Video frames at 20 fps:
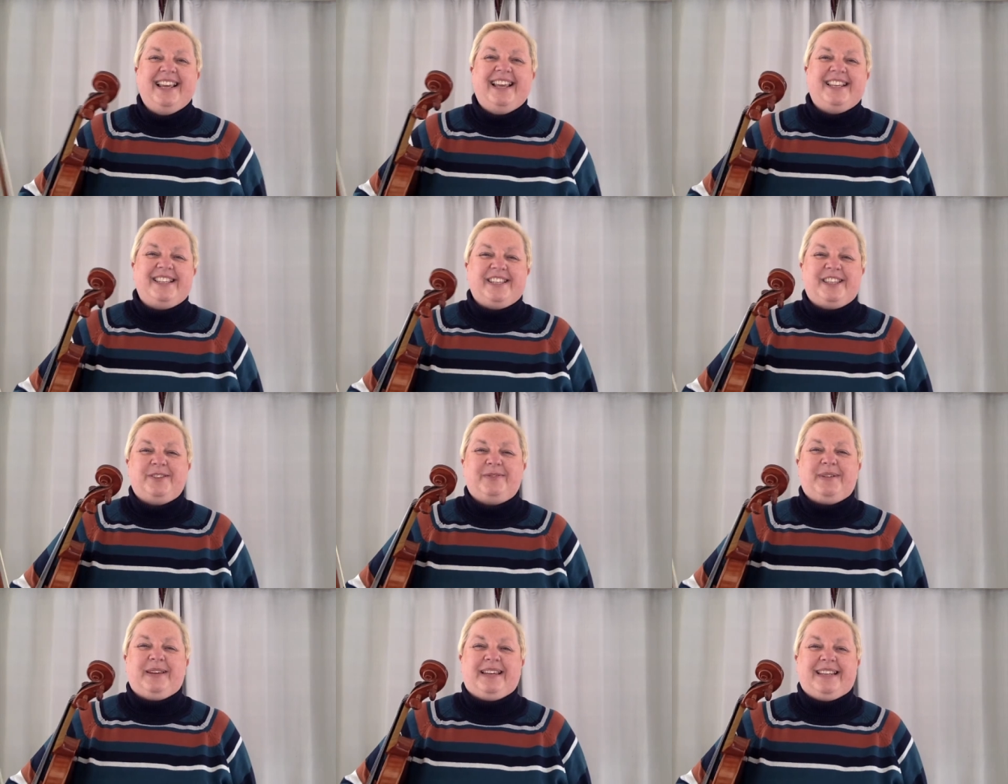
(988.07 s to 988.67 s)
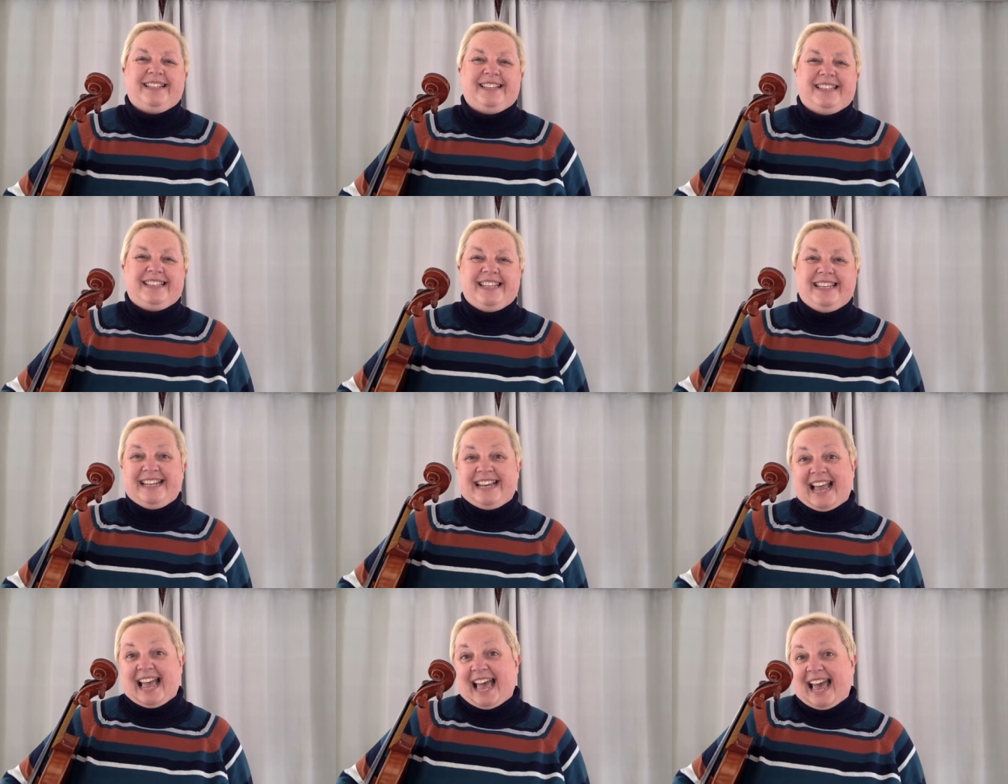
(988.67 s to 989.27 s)
so that we can
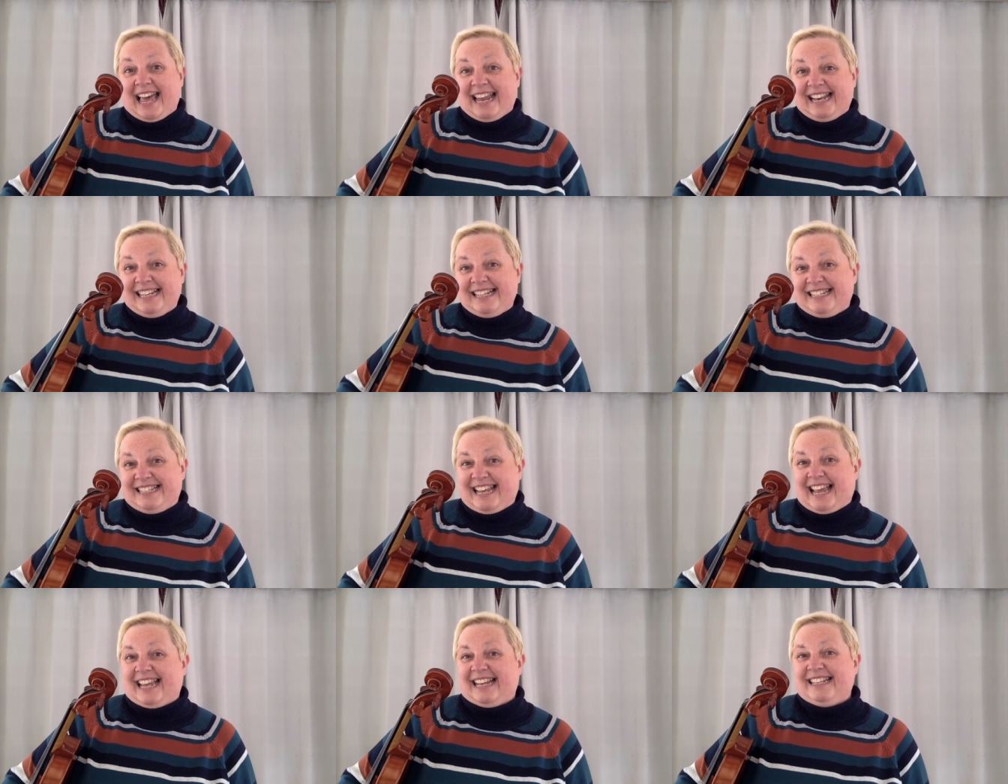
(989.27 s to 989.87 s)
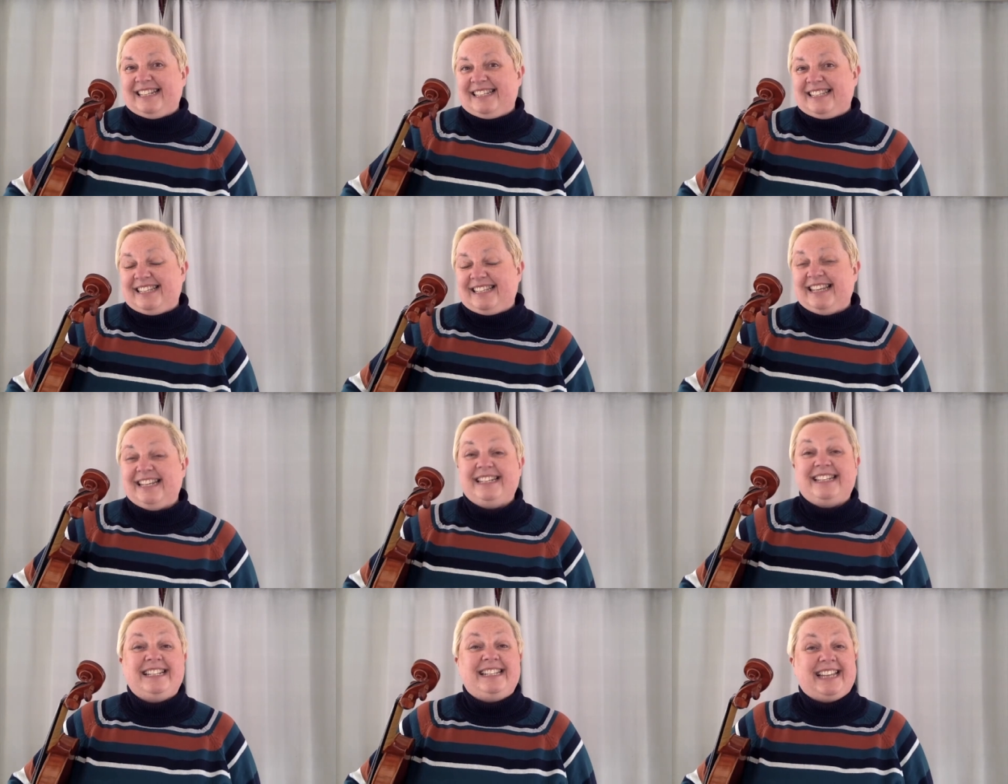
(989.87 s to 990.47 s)
sing and dance
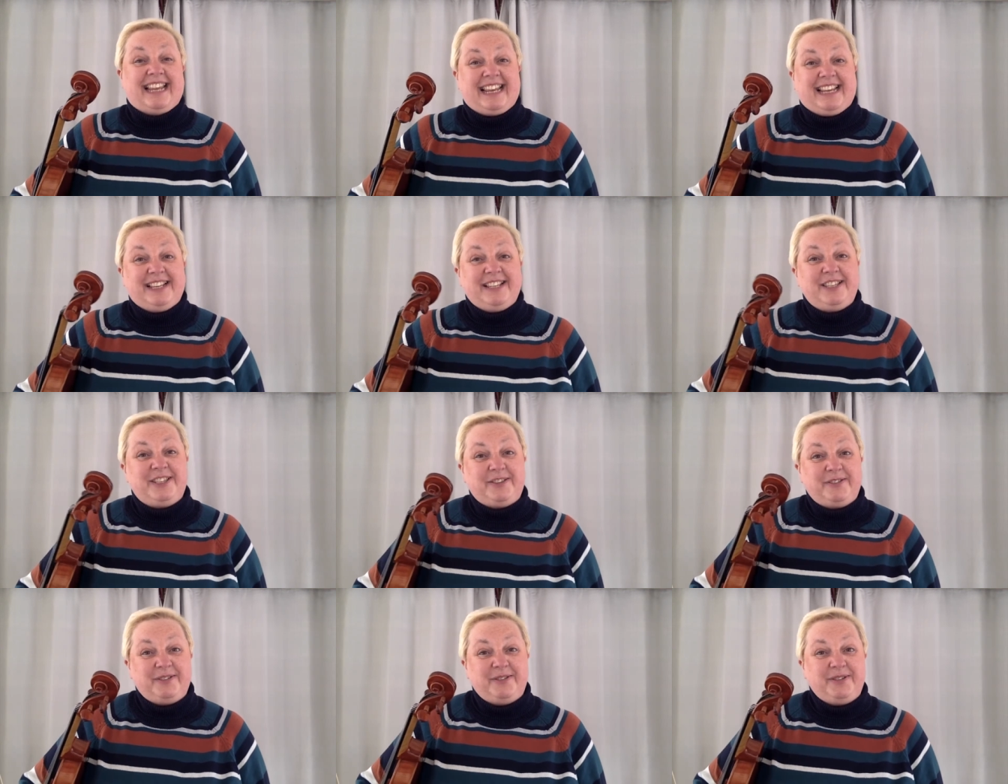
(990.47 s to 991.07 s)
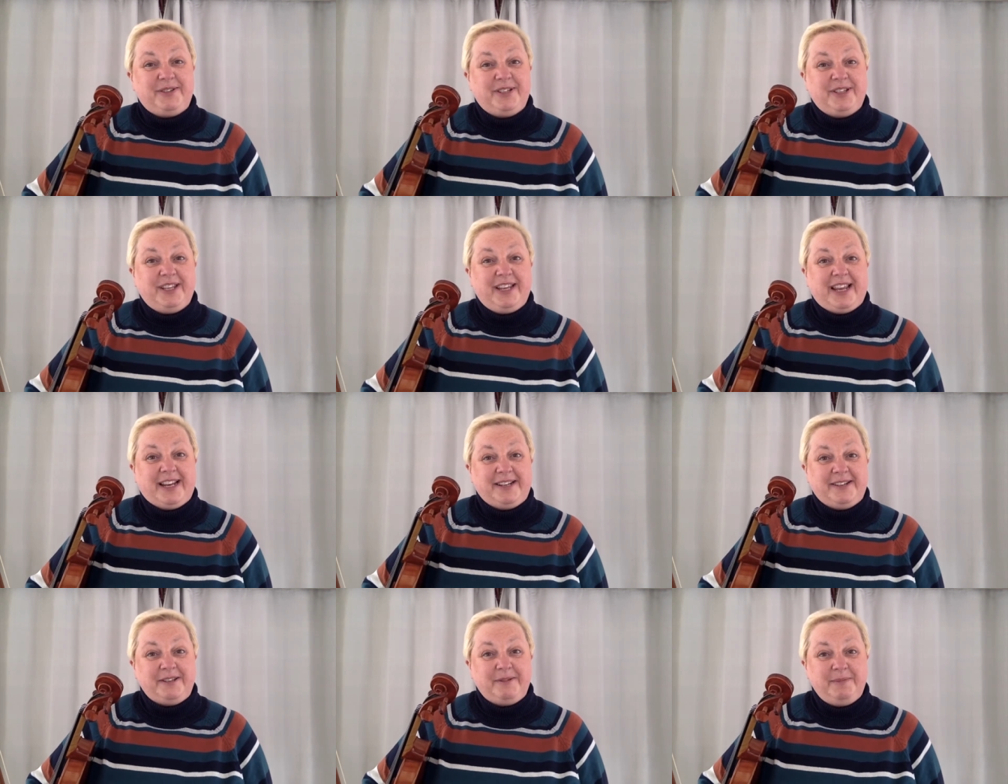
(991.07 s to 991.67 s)
to take us through to the
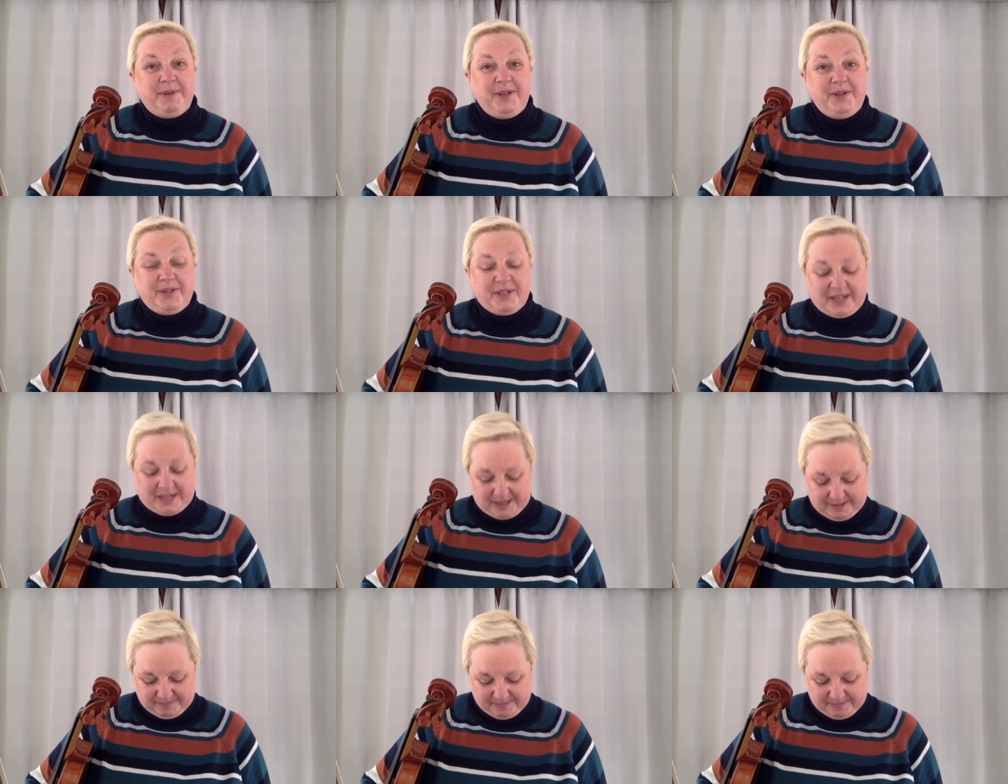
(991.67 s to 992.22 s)
end of the music.